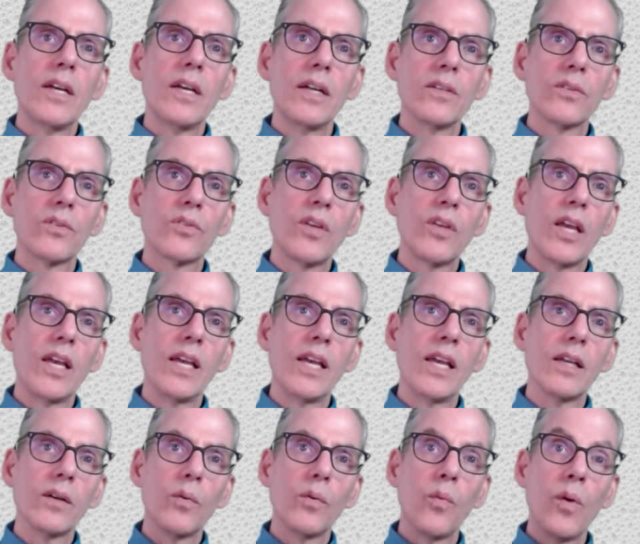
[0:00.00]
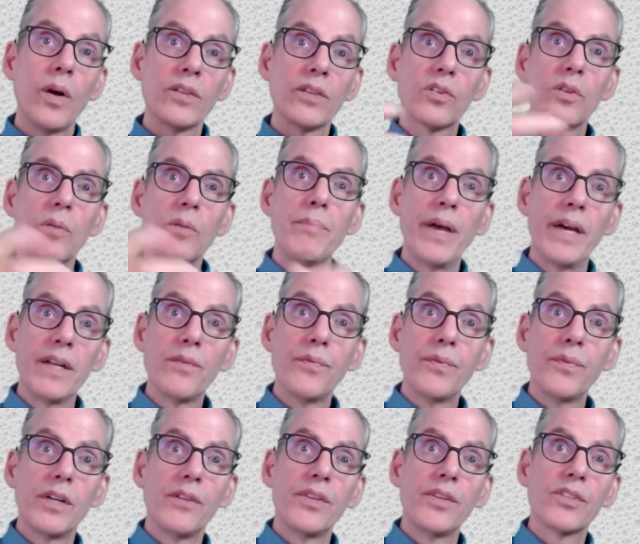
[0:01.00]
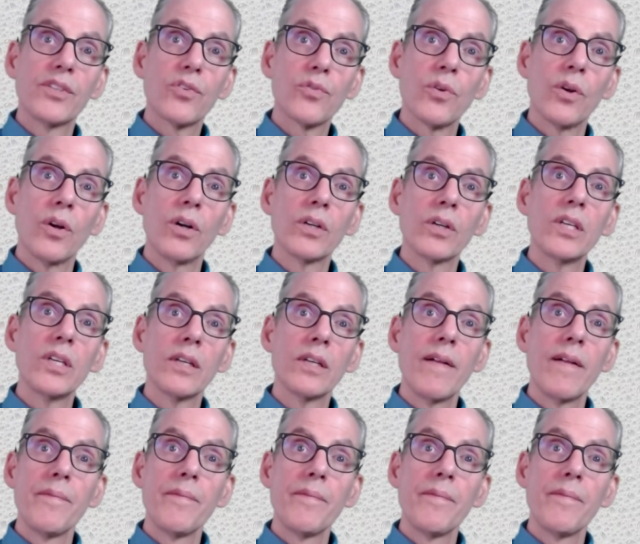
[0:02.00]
and saying, what's the benefit of this drug?